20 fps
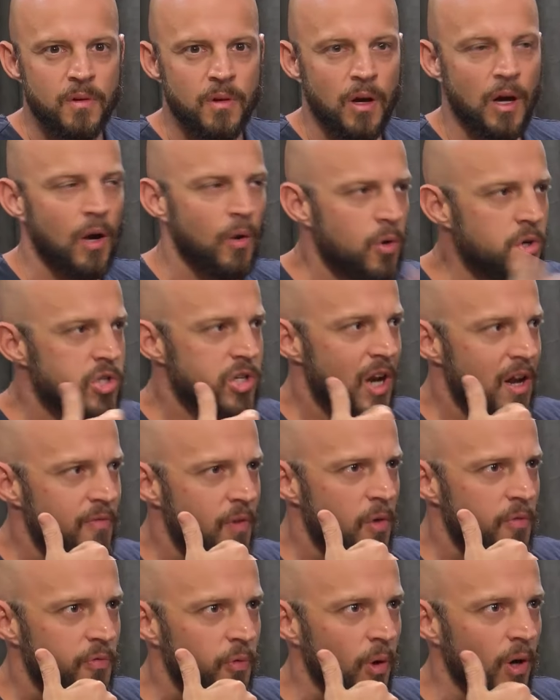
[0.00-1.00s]
uh, who should I
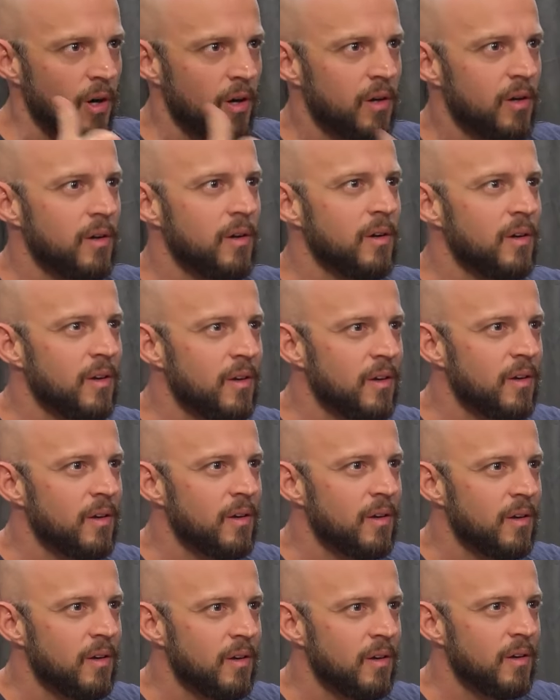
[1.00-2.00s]
vote for?" Right.
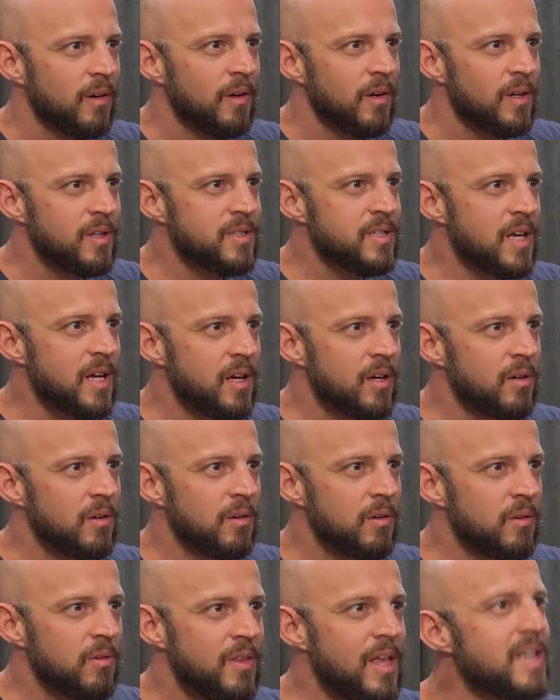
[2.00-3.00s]
And it's like
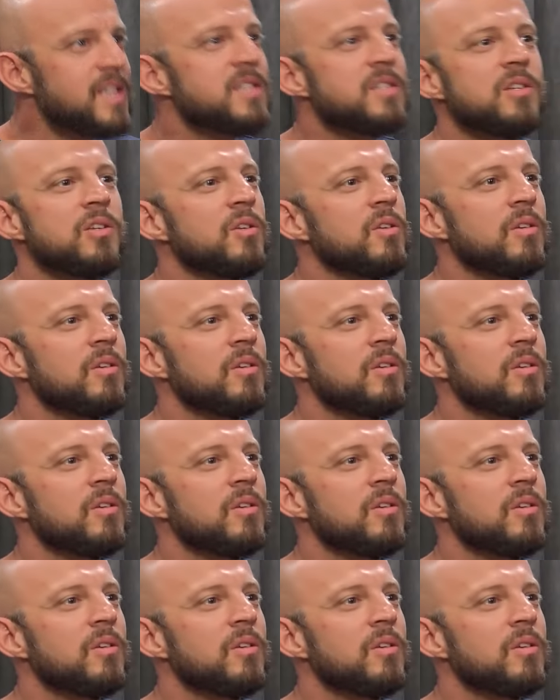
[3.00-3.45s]
that's